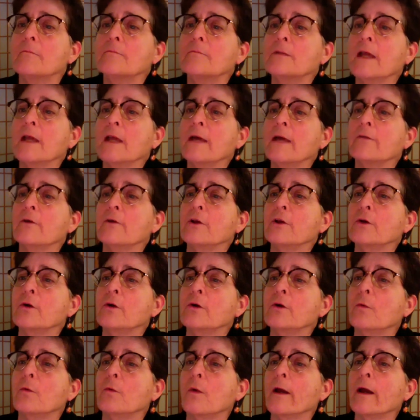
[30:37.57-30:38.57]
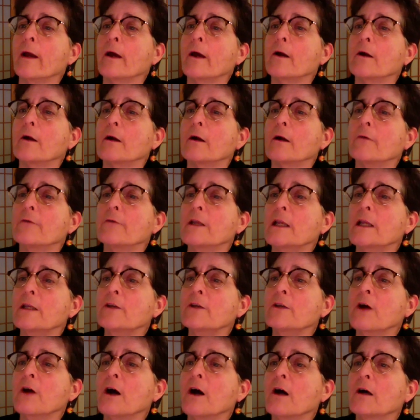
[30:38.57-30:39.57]
Dave, are you aware of any
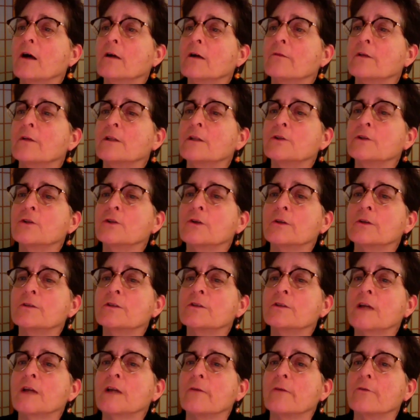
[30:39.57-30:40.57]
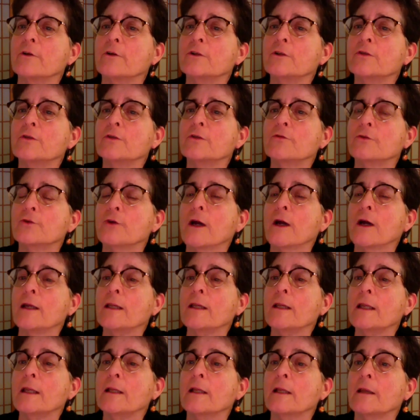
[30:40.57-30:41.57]
talk of insurance coverage for dry
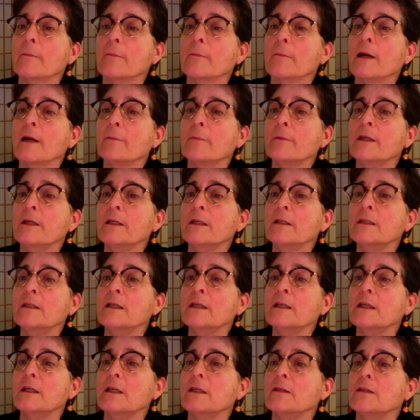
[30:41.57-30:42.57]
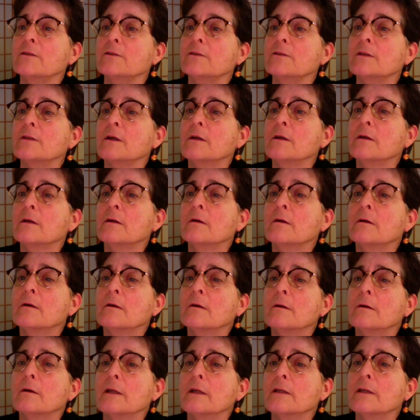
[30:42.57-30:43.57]
needling by PTs?
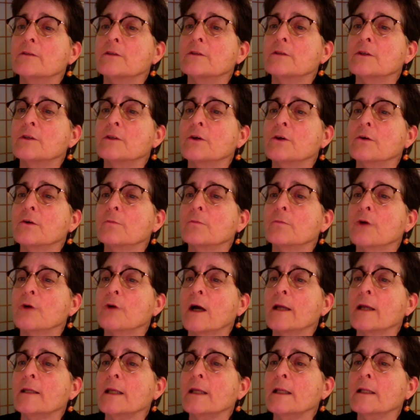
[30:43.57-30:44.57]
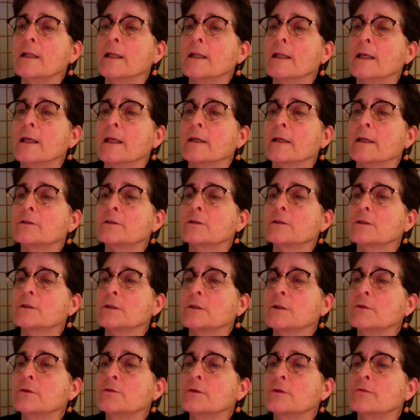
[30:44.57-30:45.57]
Is the term dry needling
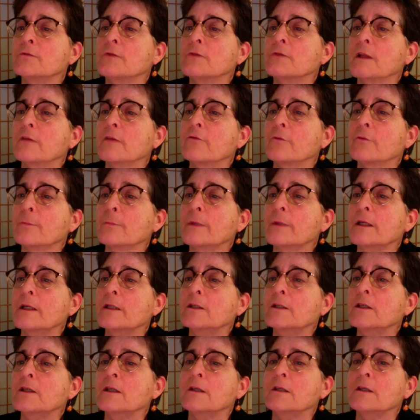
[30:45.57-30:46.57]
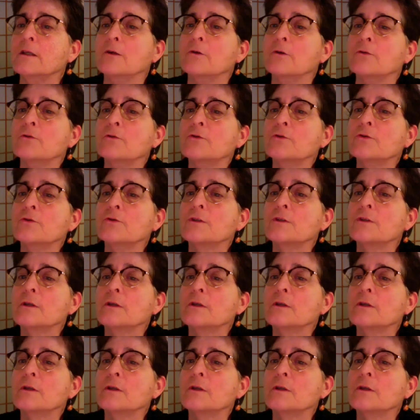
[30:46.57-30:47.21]
exclusively for PT use?